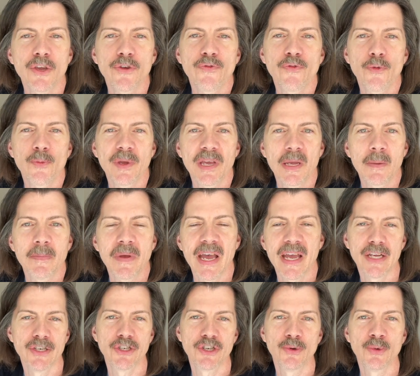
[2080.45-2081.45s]
you for being
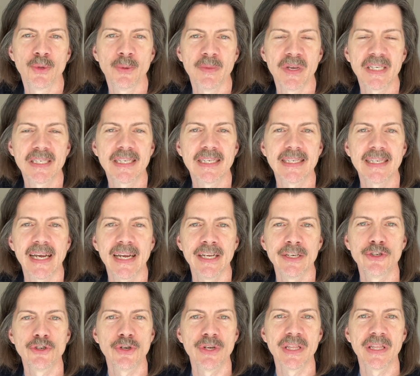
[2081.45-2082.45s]
patient with me today
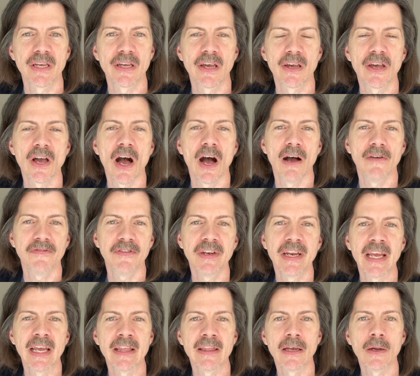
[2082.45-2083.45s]
during the
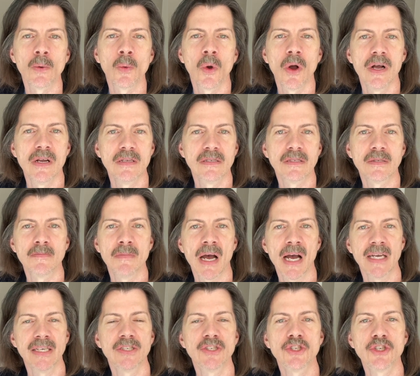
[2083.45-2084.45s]
cacophony that was
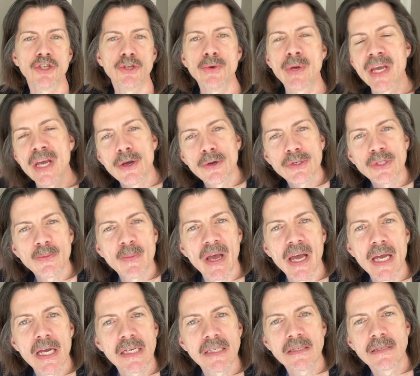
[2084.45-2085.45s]
my studio
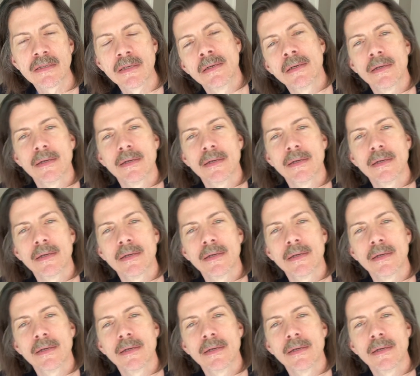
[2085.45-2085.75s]
space.